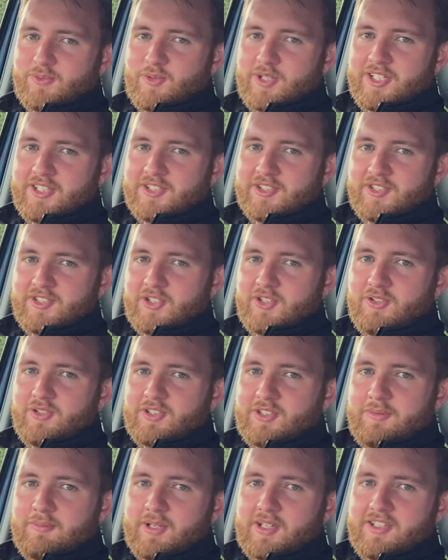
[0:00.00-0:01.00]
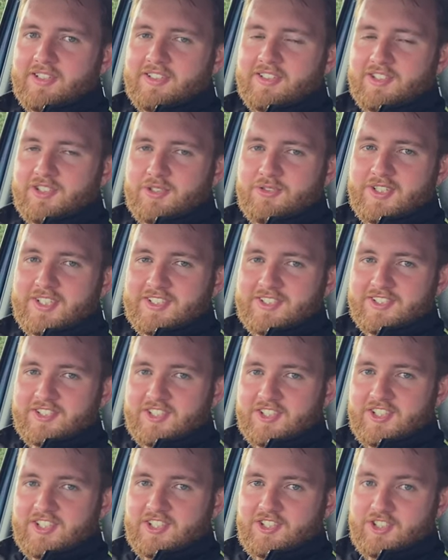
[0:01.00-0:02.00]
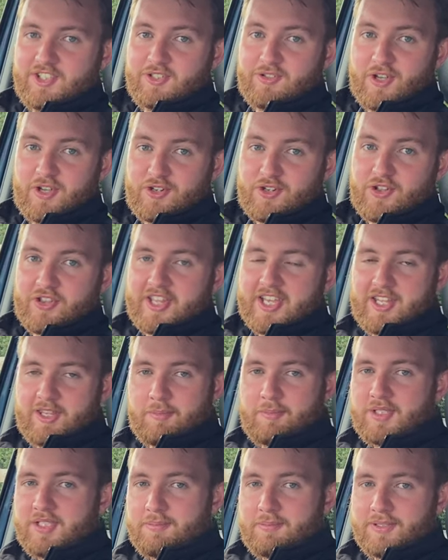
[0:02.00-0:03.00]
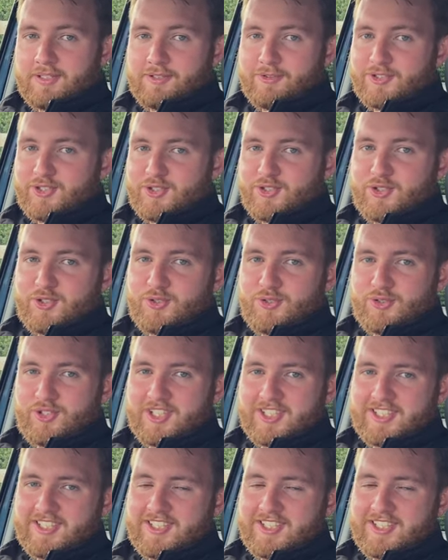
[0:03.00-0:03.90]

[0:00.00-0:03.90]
well, so looking behind you isn't an issue. And on that, the B-pillar isn't too thick